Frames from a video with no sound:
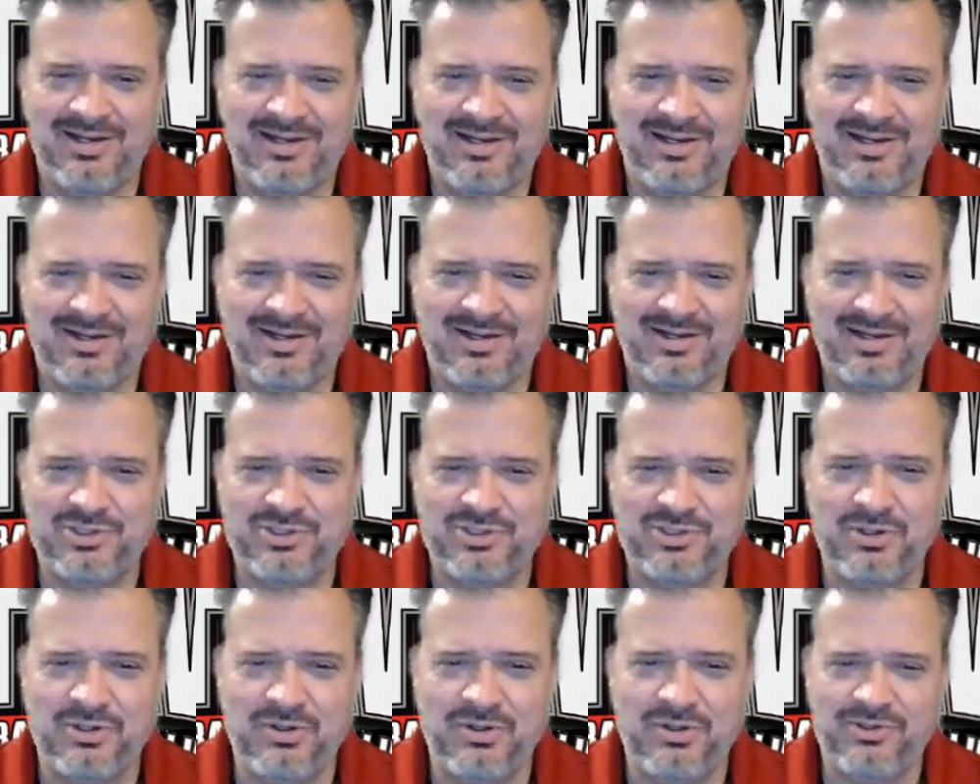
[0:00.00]

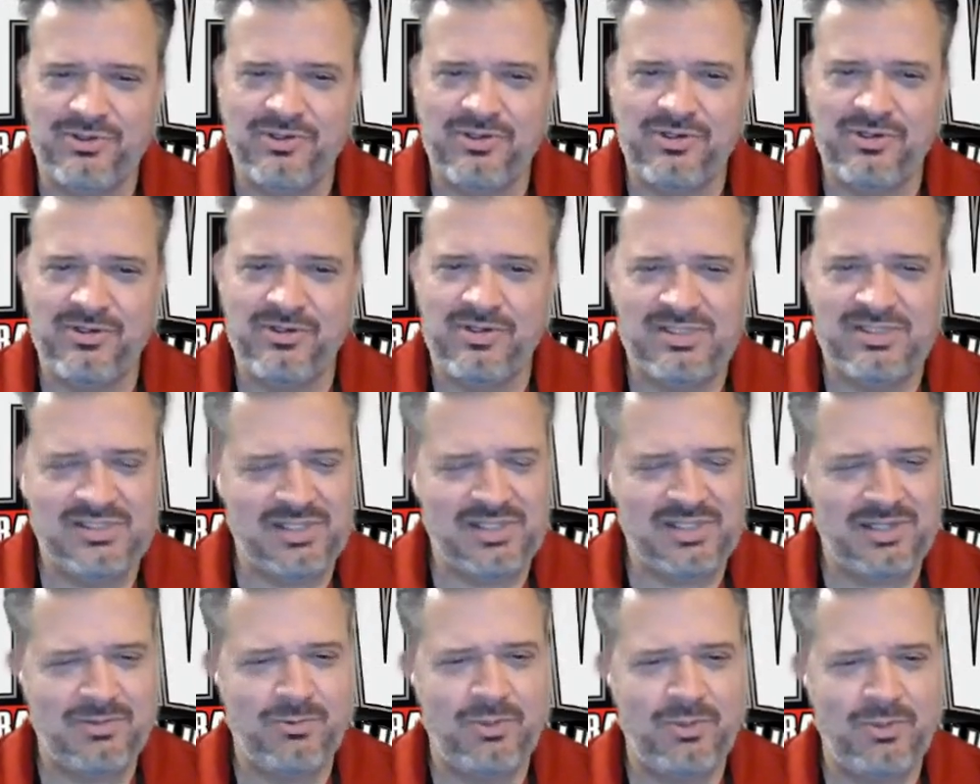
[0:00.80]
scrolling through there. I was
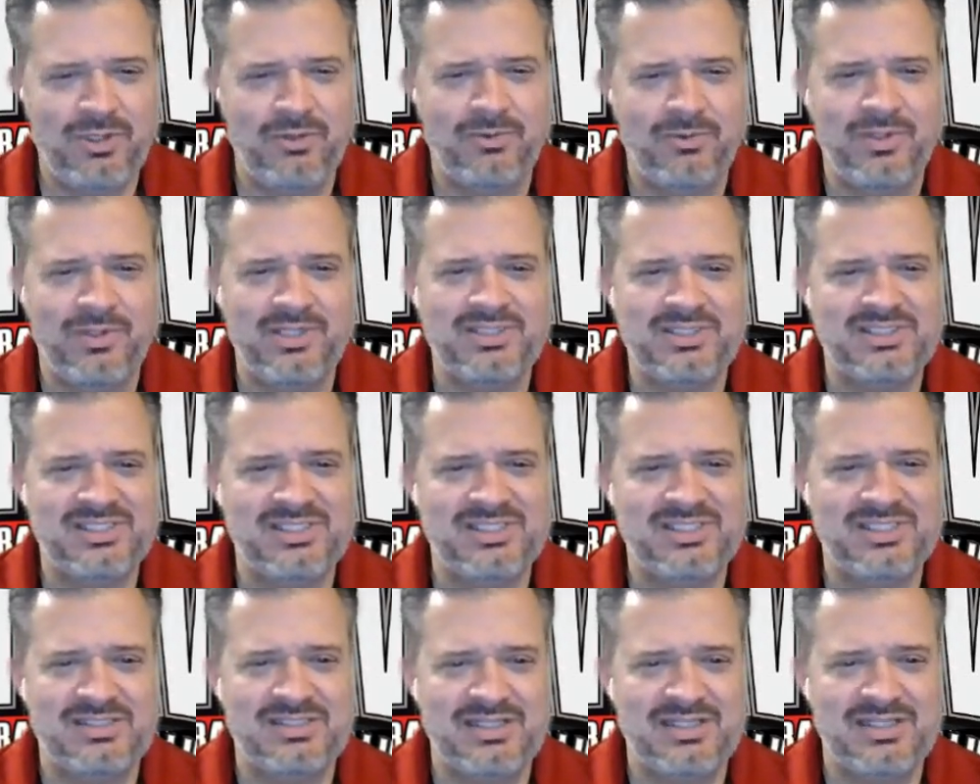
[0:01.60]
like, whoa, what is
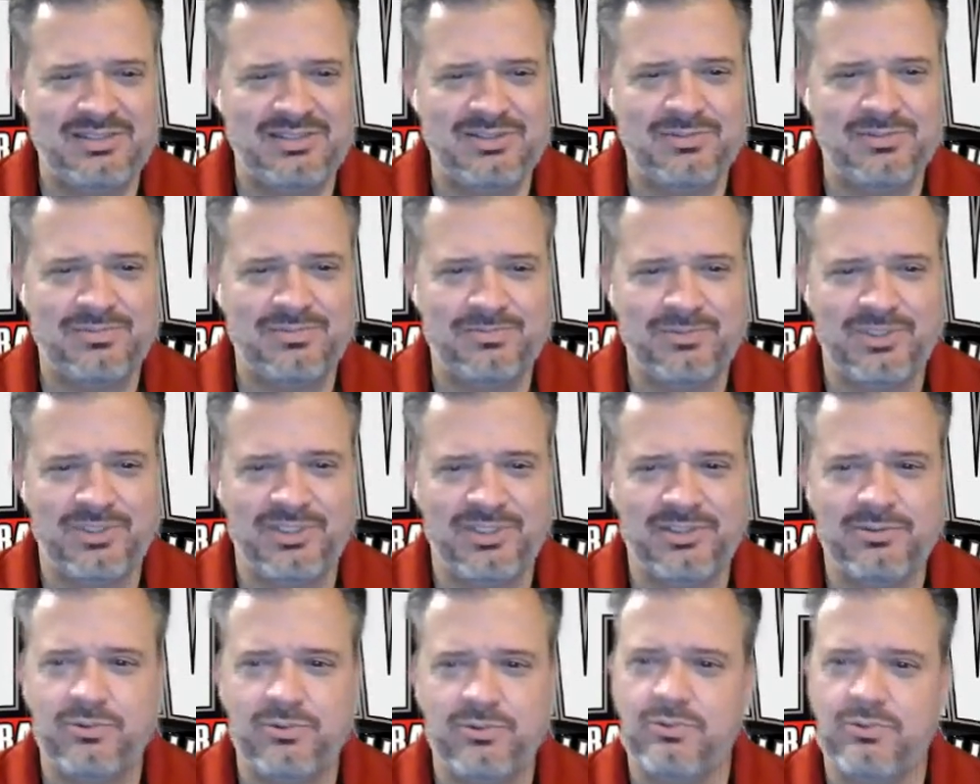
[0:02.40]
this? That's really
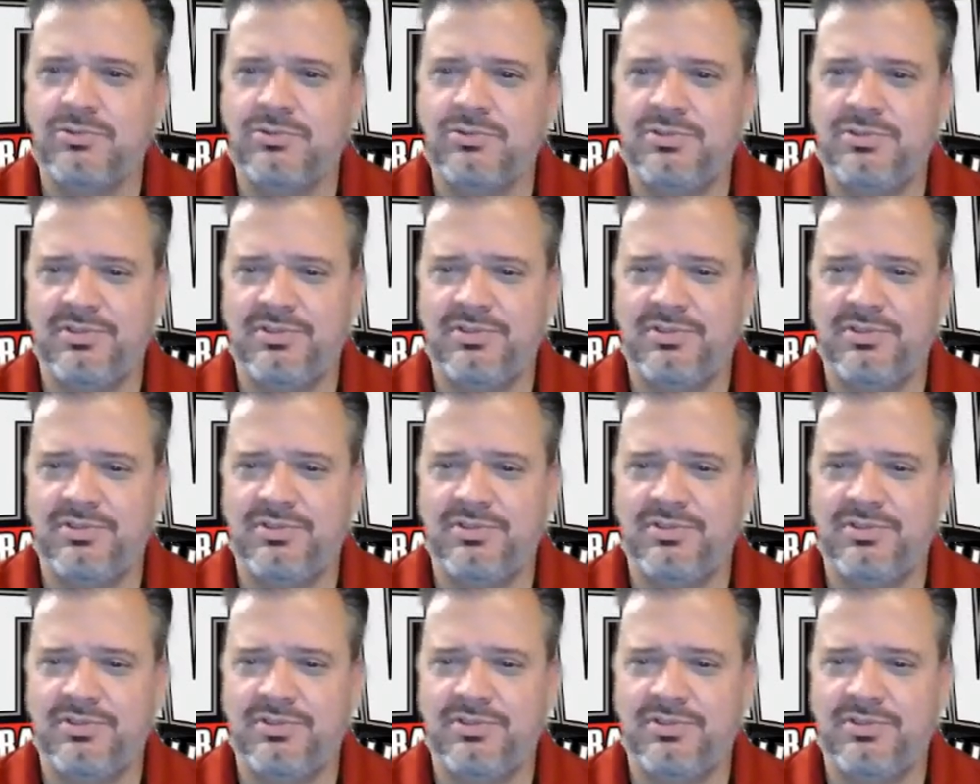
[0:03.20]
cool. So,